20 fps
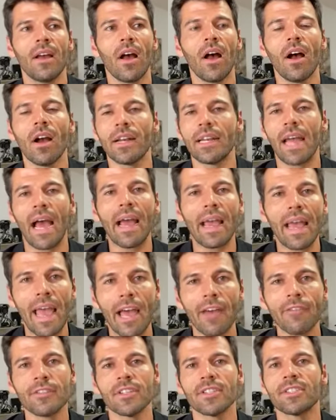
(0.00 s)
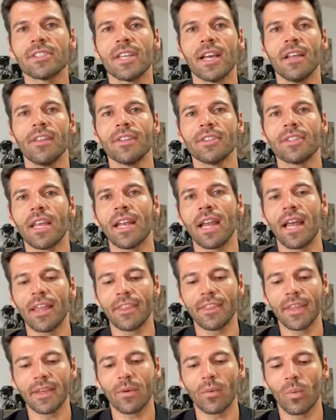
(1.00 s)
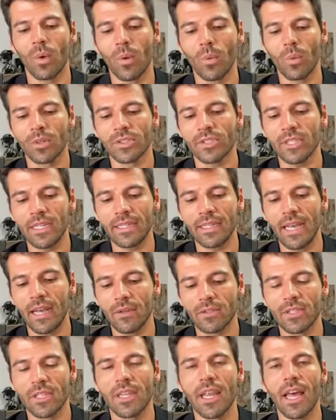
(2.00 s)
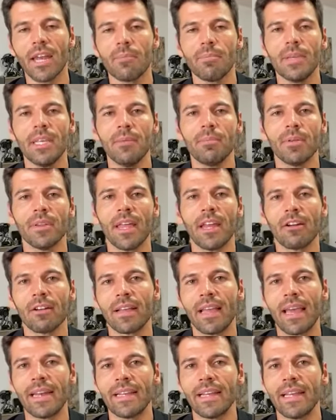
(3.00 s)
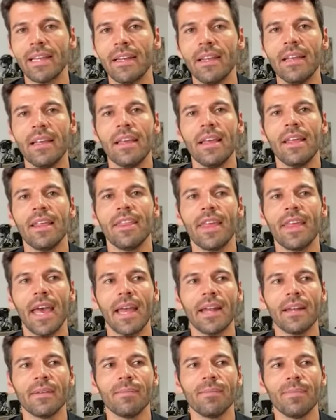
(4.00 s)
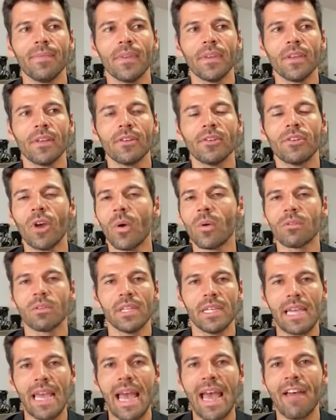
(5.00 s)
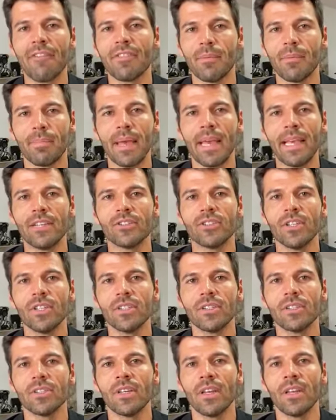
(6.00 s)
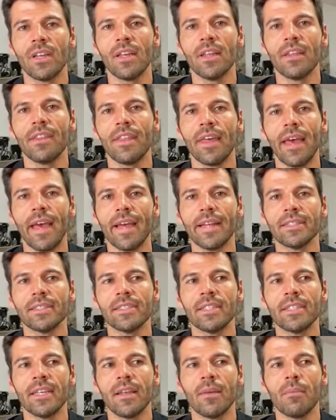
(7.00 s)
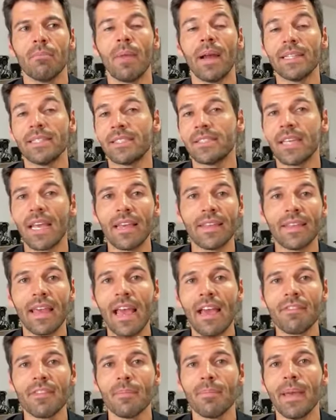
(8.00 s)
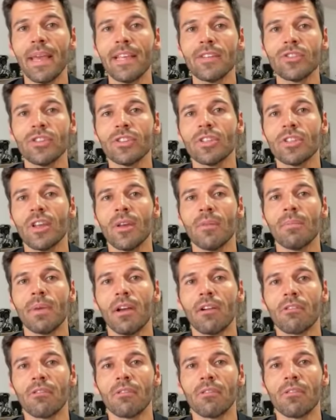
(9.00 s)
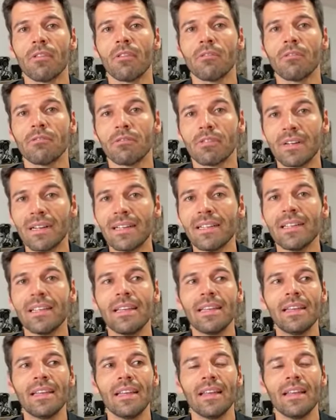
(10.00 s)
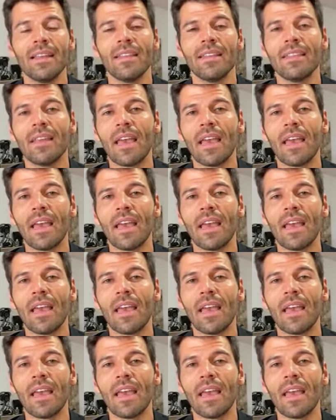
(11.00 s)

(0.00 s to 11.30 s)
all right, I have to sell this. And I think what we're seeing now is a lot of people that are getting in that don't really have the patience, that might say they have the patience, but really they